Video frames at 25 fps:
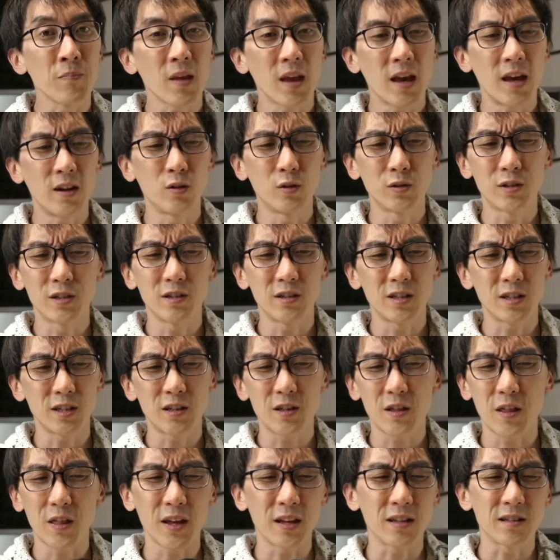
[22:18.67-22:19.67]
and also just
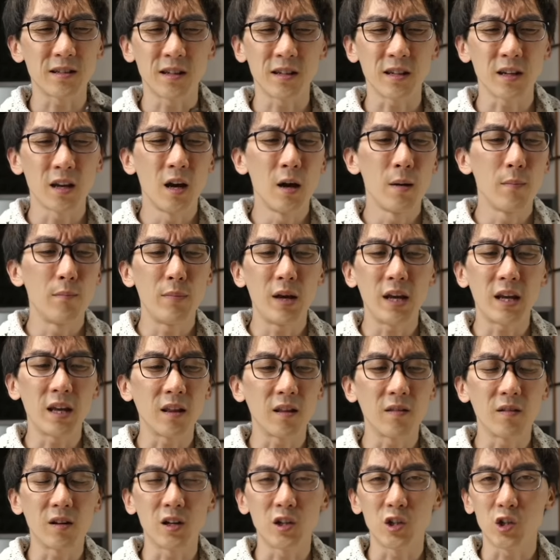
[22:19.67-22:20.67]
things like
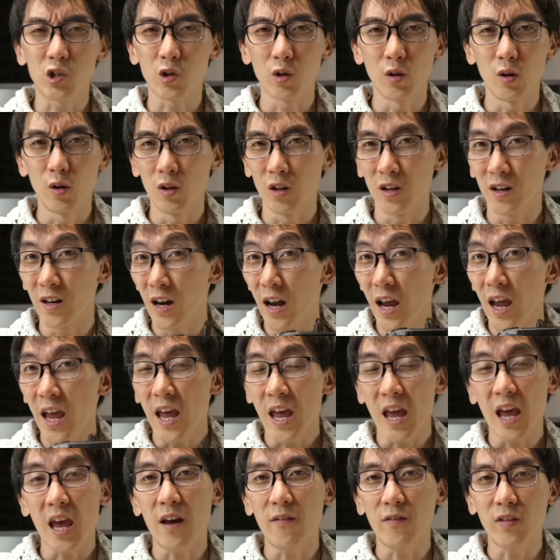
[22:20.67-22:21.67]
making the controller
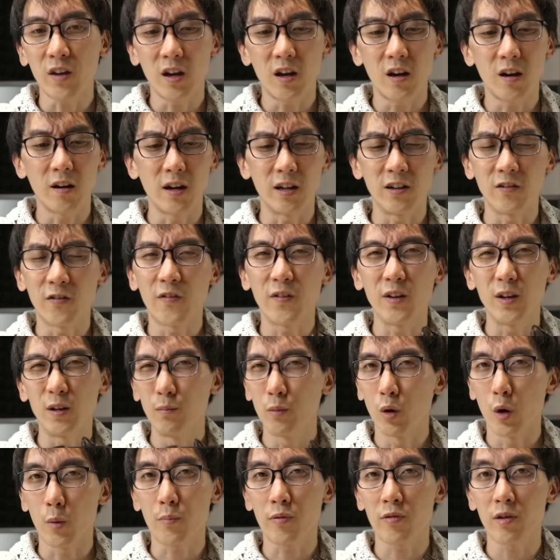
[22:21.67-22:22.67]
heavier and feel
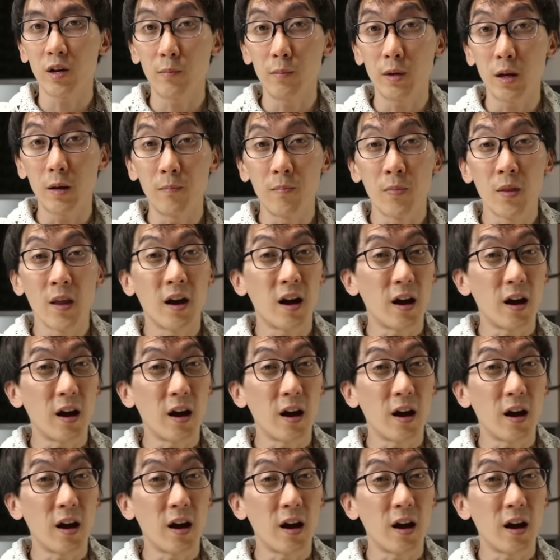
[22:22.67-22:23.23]
more premium.